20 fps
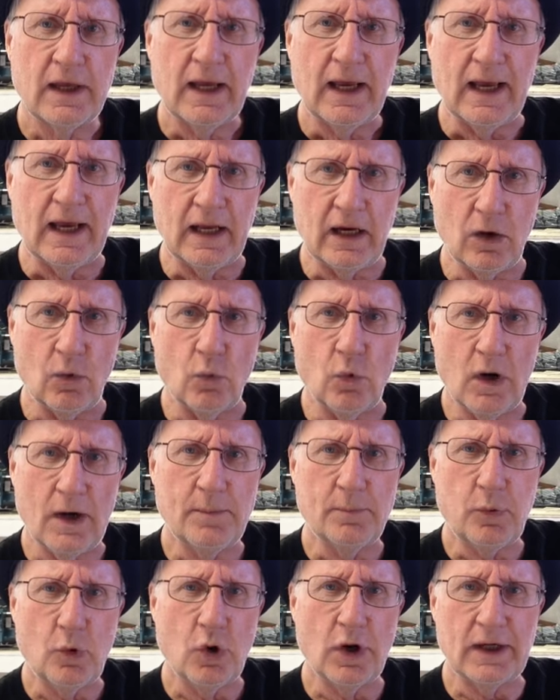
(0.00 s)
and a
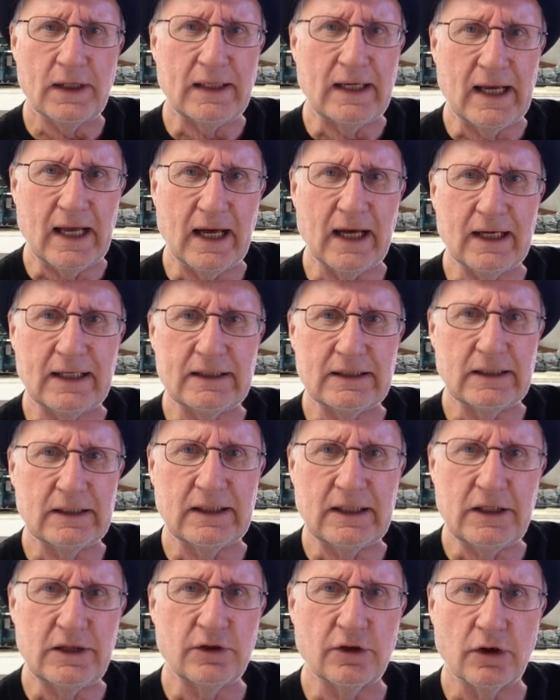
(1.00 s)
1.9
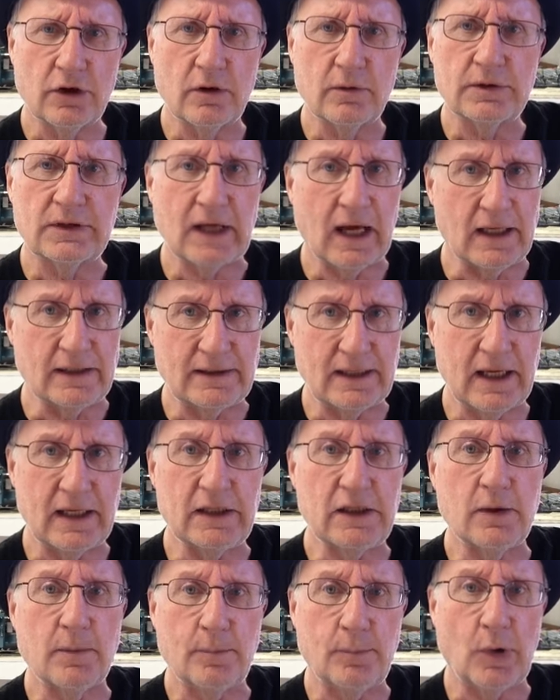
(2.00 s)
liter
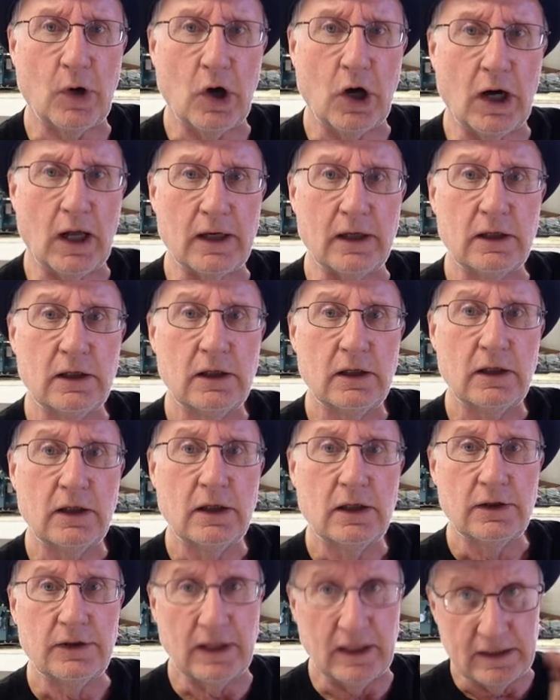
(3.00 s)
titanium pot
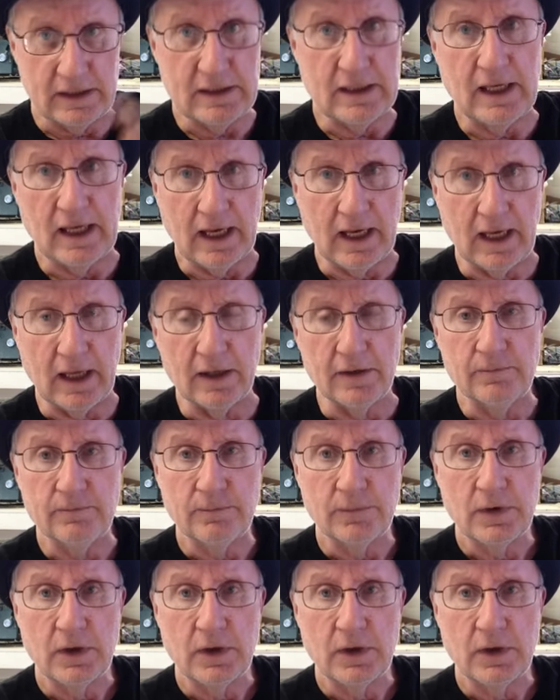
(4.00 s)
that he had,